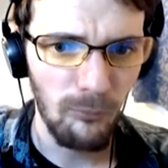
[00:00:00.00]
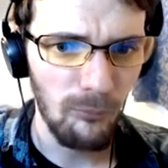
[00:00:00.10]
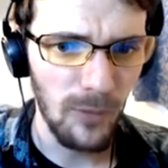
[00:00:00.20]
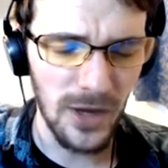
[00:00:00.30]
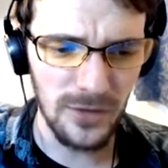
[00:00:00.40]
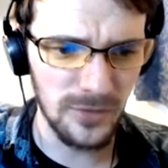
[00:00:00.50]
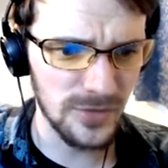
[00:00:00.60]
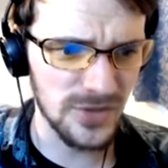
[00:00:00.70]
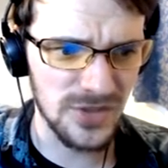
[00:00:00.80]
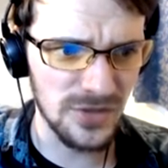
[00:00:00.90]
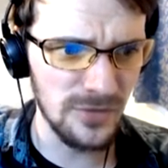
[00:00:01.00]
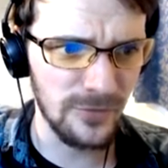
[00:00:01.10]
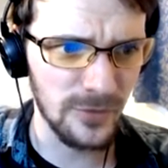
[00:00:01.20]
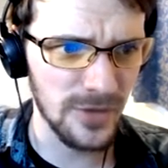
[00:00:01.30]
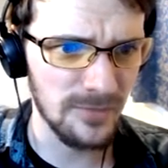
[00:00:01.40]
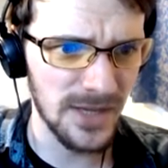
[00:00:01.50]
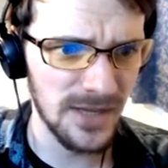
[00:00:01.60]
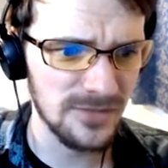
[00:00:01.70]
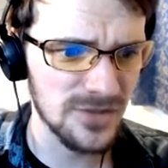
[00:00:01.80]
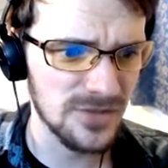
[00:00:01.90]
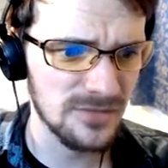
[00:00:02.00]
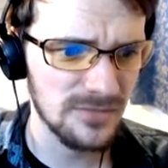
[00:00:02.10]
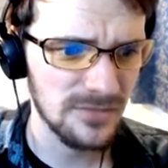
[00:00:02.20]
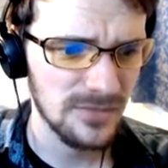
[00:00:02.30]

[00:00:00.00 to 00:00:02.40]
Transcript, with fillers: I don't know what to do for you, man. Just... I